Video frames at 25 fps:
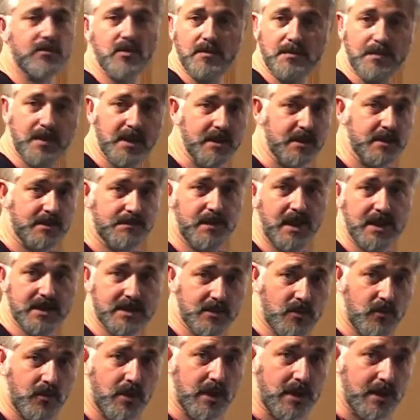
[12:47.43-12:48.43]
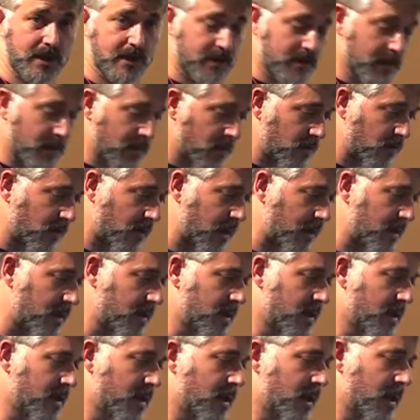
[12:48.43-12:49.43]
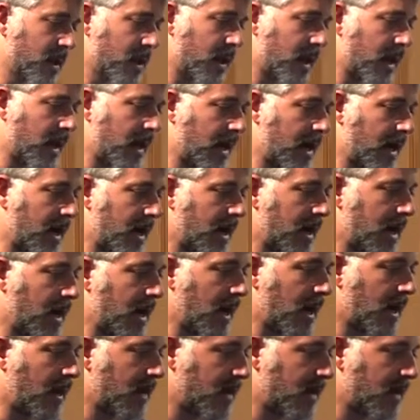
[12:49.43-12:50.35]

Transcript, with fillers: I will pass quickly, okay, uh,